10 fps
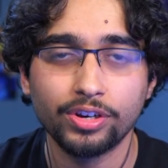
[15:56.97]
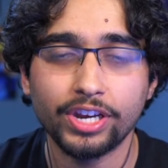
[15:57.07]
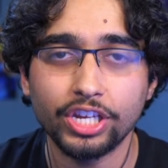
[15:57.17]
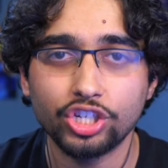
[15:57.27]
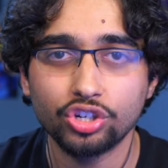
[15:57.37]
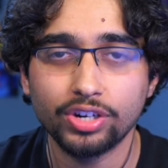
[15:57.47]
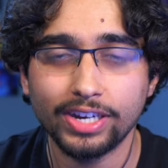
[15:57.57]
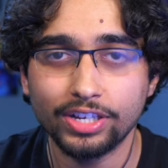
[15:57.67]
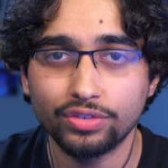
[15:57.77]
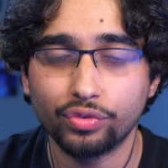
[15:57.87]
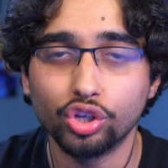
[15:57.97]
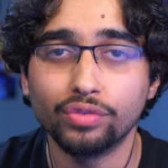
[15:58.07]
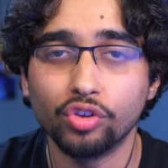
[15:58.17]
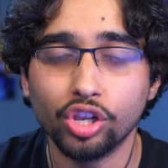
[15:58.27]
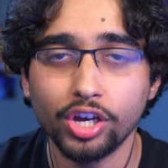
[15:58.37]
Nature is full of
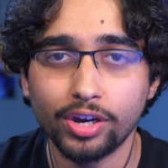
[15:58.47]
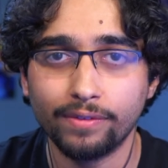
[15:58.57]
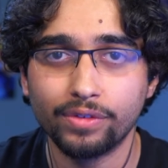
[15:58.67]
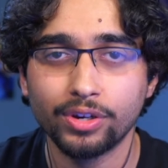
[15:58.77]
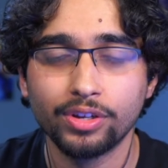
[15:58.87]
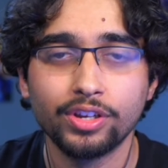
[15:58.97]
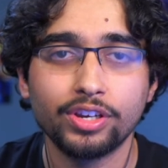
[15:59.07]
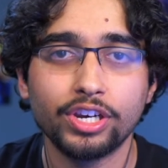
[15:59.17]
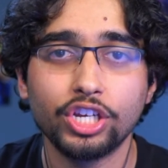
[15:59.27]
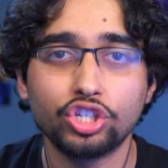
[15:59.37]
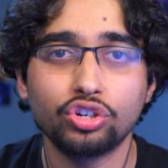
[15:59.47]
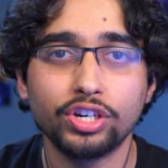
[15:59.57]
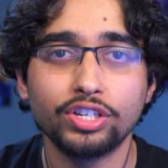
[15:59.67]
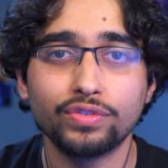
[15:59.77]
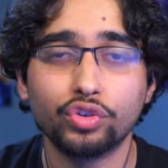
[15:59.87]
love. Nature
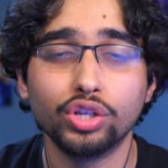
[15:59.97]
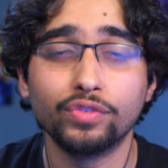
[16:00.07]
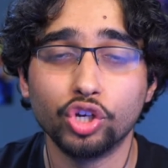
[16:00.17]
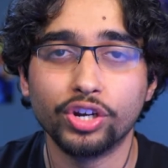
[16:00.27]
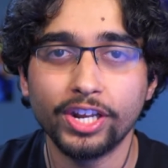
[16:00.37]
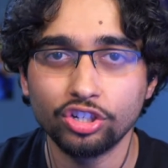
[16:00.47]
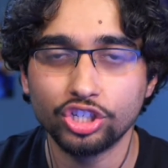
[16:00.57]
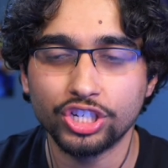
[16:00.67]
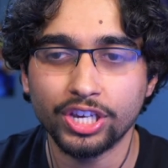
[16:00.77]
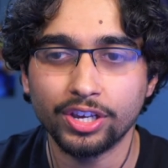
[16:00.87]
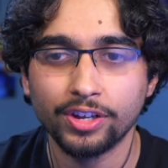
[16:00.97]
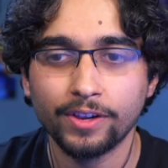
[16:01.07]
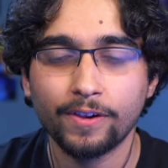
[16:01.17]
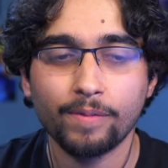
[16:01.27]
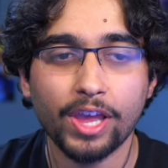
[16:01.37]
is full of good energy.
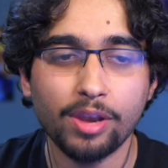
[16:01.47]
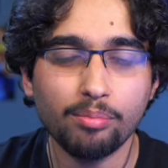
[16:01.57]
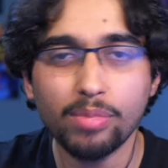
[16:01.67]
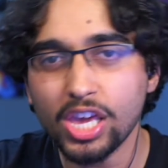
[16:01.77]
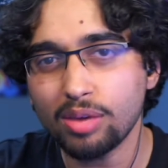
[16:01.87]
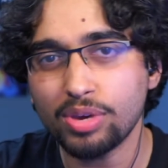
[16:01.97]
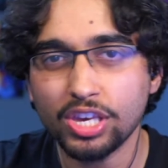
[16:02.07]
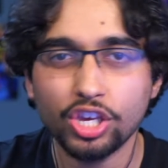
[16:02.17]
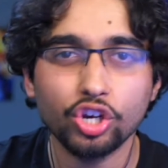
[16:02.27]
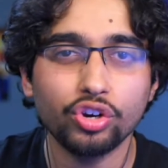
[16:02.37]
And maybe here